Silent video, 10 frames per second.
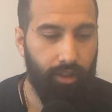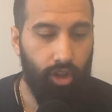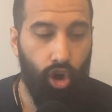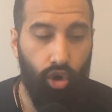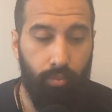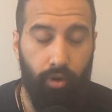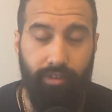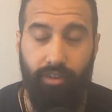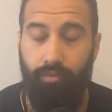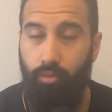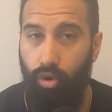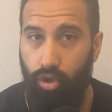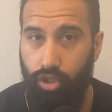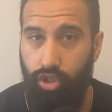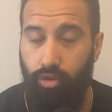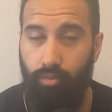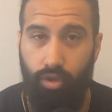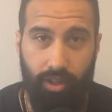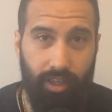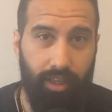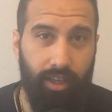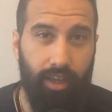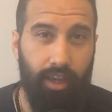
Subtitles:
The whole point of moksha or mukti